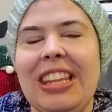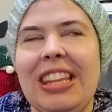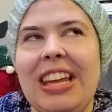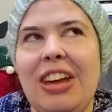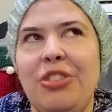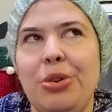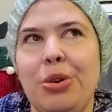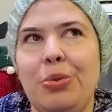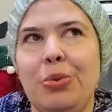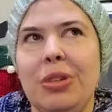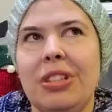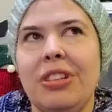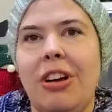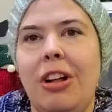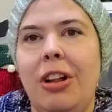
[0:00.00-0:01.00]
then the other one
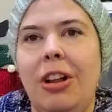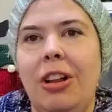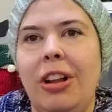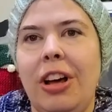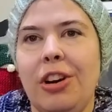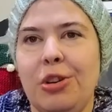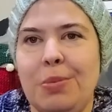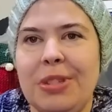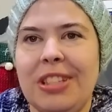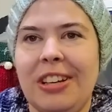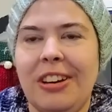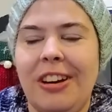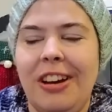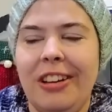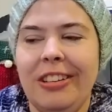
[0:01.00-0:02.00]
was all
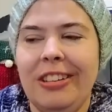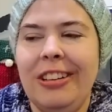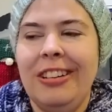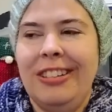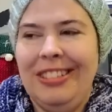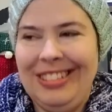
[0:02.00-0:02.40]
100% cotton.